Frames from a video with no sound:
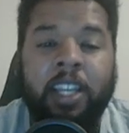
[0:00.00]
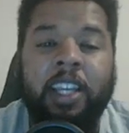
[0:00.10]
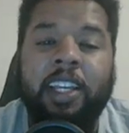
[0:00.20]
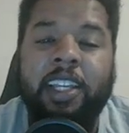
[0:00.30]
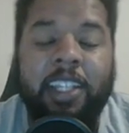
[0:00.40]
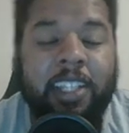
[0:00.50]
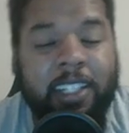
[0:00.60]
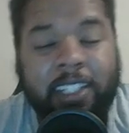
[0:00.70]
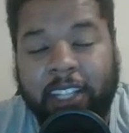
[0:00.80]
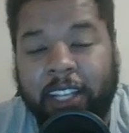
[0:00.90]
here
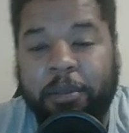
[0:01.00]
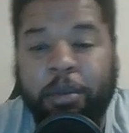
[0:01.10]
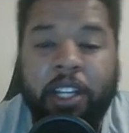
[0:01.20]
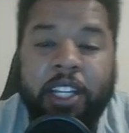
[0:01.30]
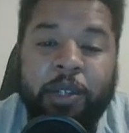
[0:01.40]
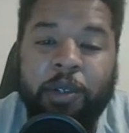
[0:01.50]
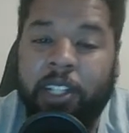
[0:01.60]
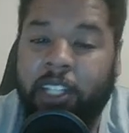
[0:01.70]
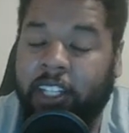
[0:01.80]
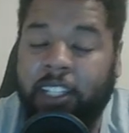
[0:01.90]
today bringing you
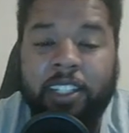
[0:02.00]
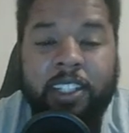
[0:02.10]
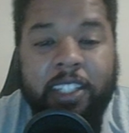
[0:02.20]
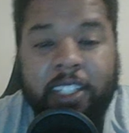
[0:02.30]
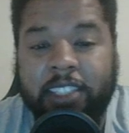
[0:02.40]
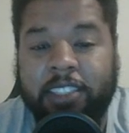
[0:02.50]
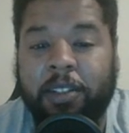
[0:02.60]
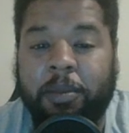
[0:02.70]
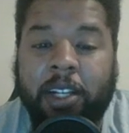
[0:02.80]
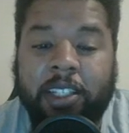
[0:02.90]
another edition
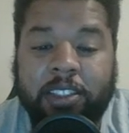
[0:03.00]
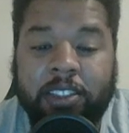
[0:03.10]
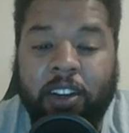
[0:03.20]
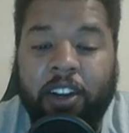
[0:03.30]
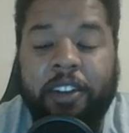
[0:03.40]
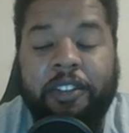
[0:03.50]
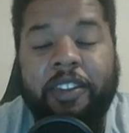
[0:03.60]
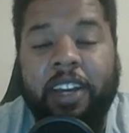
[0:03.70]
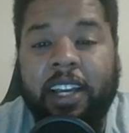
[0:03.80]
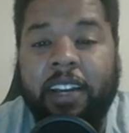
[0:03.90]
of my starting
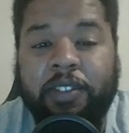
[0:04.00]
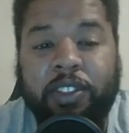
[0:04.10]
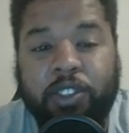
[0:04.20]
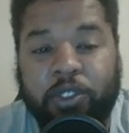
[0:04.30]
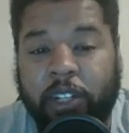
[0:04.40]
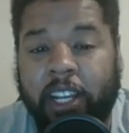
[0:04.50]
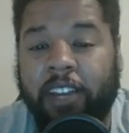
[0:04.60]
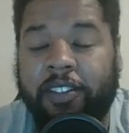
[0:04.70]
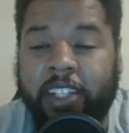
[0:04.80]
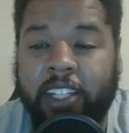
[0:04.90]
five for
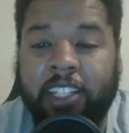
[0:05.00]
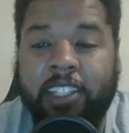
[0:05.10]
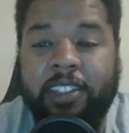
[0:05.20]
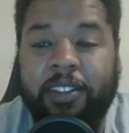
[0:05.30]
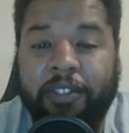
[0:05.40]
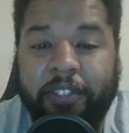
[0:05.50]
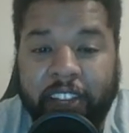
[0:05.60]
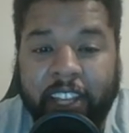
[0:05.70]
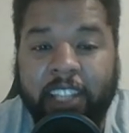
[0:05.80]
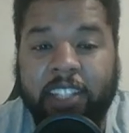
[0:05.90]
Draftkings and
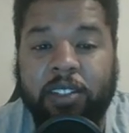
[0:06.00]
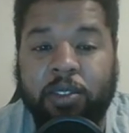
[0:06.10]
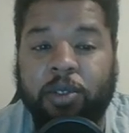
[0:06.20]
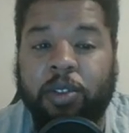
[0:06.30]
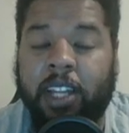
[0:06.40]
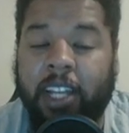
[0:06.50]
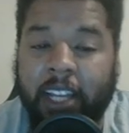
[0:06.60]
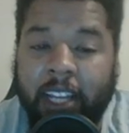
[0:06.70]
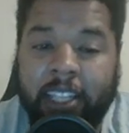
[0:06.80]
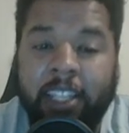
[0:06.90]
Fanduel,
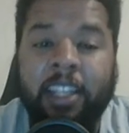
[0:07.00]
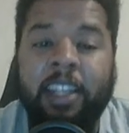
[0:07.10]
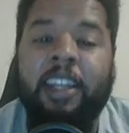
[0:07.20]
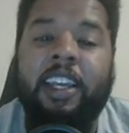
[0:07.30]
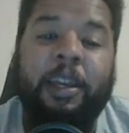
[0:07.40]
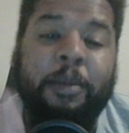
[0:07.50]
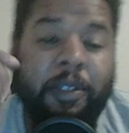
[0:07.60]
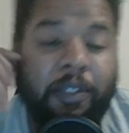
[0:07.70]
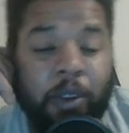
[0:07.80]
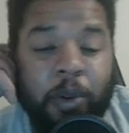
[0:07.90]
alright? And
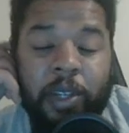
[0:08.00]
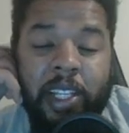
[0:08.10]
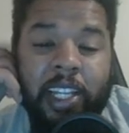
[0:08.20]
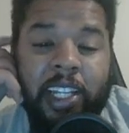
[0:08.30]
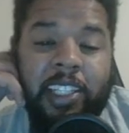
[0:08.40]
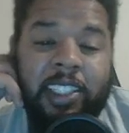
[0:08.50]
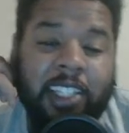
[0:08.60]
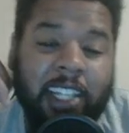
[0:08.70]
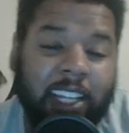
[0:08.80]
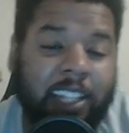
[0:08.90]
before we get into
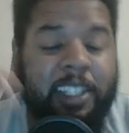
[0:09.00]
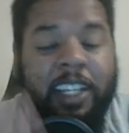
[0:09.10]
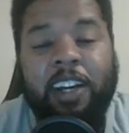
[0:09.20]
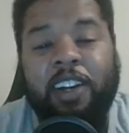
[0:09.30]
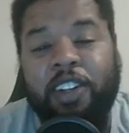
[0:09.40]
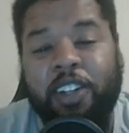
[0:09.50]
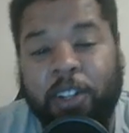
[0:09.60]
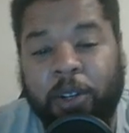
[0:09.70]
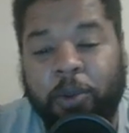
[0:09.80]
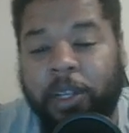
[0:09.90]
that, y'all
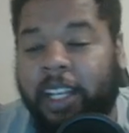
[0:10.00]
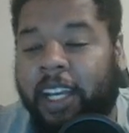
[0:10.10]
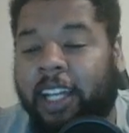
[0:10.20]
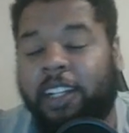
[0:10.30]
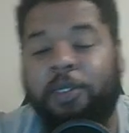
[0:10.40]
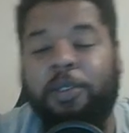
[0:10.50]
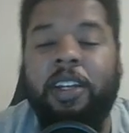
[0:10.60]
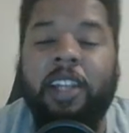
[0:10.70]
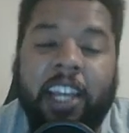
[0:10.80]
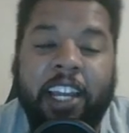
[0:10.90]
know we gotta do the
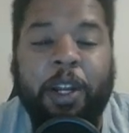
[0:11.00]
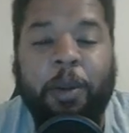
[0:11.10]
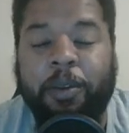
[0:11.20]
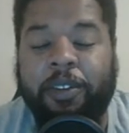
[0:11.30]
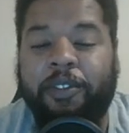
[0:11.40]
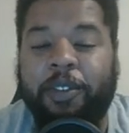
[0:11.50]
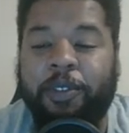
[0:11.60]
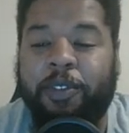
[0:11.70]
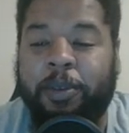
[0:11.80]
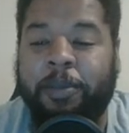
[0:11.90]
lineup review
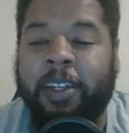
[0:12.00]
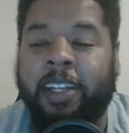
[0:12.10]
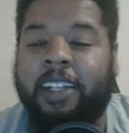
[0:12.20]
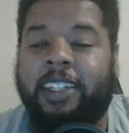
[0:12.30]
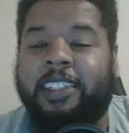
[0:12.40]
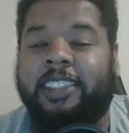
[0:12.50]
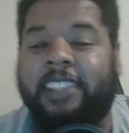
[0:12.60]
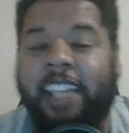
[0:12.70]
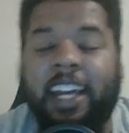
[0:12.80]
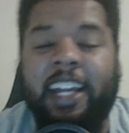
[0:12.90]
from this
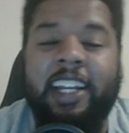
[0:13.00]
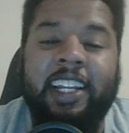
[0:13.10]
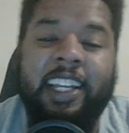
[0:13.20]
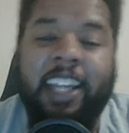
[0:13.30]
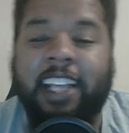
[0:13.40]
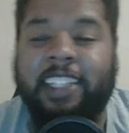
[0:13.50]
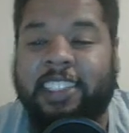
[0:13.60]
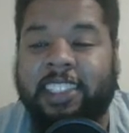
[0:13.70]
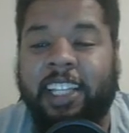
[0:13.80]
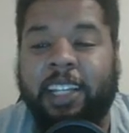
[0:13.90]
Saturday night
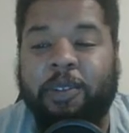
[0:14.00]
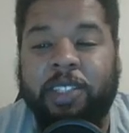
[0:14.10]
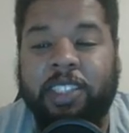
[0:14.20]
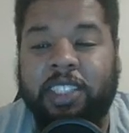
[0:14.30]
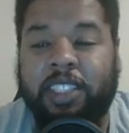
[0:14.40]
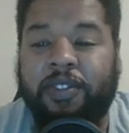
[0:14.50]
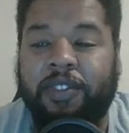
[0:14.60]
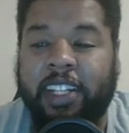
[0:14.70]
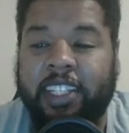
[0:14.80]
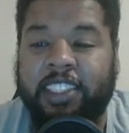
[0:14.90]
slate we just
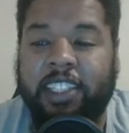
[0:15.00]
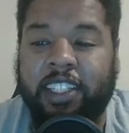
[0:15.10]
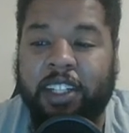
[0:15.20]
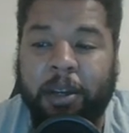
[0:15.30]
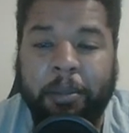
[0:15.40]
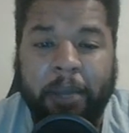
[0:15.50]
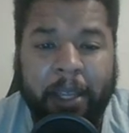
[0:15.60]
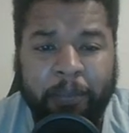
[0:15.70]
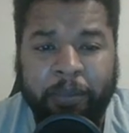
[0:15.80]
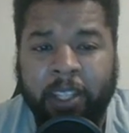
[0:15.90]
finishing up,
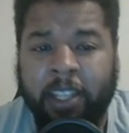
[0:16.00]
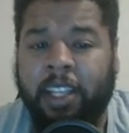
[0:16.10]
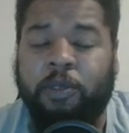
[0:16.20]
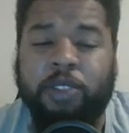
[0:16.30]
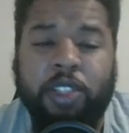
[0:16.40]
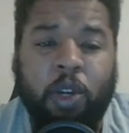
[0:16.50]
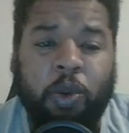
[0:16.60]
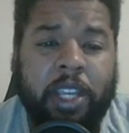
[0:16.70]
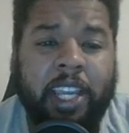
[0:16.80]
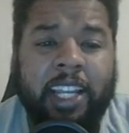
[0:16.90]
man. It was an
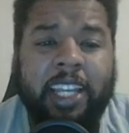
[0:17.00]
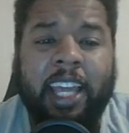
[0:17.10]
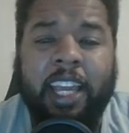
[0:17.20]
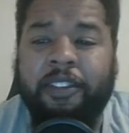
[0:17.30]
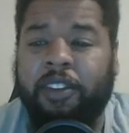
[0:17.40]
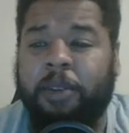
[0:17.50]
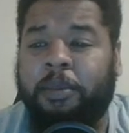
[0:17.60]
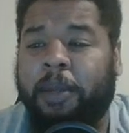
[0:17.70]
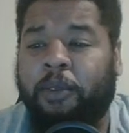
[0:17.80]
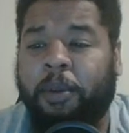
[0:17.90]
okay night for
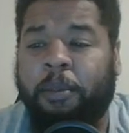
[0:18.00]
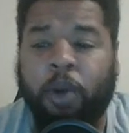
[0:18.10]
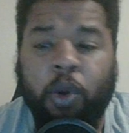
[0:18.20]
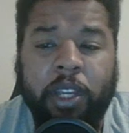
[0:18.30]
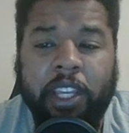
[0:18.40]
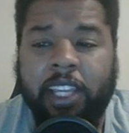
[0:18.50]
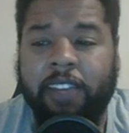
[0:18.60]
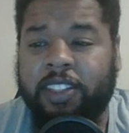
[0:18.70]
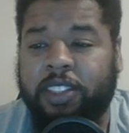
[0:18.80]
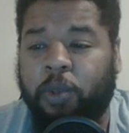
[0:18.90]
me, man. We broke
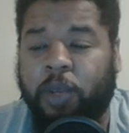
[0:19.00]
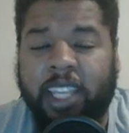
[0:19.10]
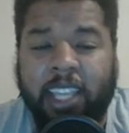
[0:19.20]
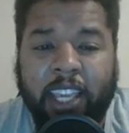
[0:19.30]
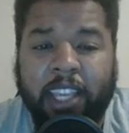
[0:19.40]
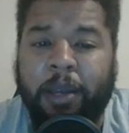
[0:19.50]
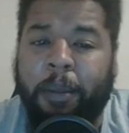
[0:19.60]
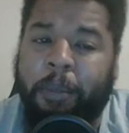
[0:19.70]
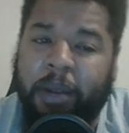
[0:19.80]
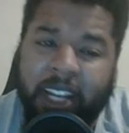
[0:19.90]
even, so we can't
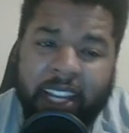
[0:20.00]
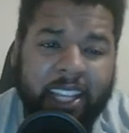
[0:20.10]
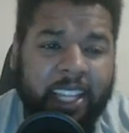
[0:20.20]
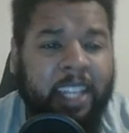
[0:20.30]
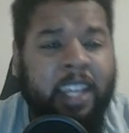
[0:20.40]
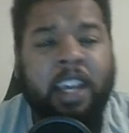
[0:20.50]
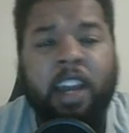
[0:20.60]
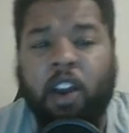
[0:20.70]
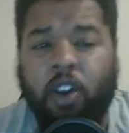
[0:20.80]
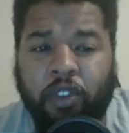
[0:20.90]
complain.
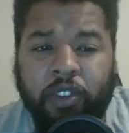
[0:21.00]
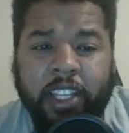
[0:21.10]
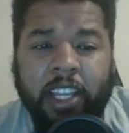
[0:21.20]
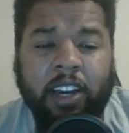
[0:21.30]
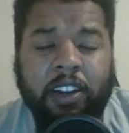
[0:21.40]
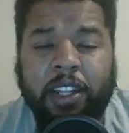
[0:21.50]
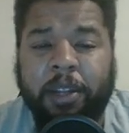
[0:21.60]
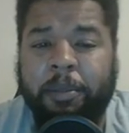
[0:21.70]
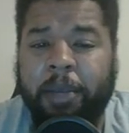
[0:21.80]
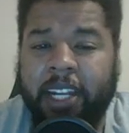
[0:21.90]
Hopefully y'all
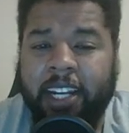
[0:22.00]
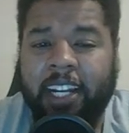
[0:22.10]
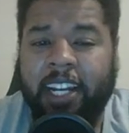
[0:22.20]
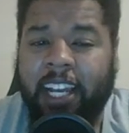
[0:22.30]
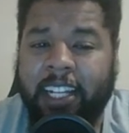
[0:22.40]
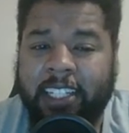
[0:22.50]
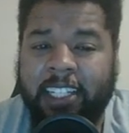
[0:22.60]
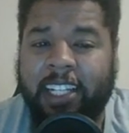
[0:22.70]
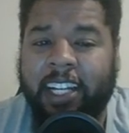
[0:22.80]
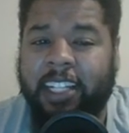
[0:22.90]
did better than I
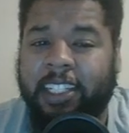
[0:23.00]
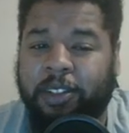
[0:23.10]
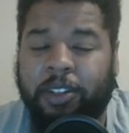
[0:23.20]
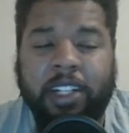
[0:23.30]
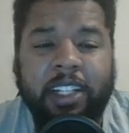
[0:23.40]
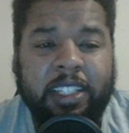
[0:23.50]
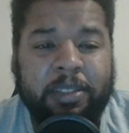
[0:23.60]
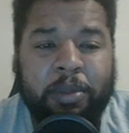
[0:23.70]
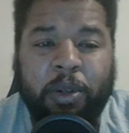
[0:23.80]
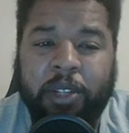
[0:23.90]
did out there, or at
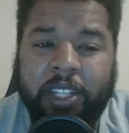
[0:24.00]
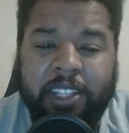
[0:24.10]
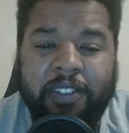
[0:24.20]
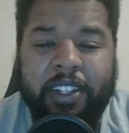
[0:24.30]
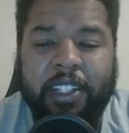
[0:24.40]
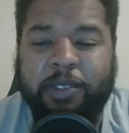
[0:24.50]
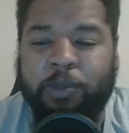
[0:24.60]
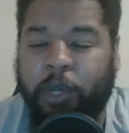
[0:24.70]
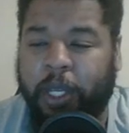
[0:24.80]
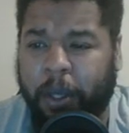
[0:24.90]
least broke even as
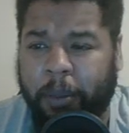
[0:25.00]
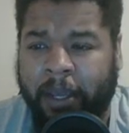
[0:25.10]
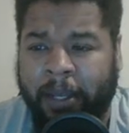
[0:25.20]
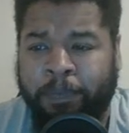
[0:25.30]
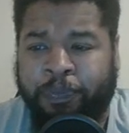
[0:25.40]
well, man.